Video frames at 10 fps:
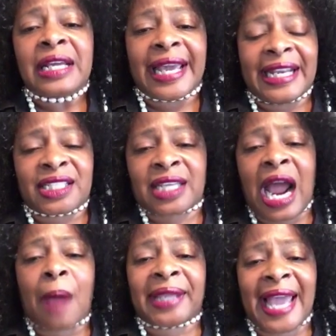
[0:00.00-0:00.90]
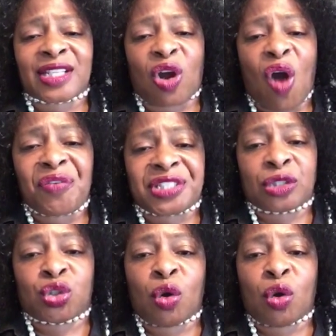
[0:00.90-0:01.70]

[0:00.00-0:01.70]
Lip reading: COMCAST office in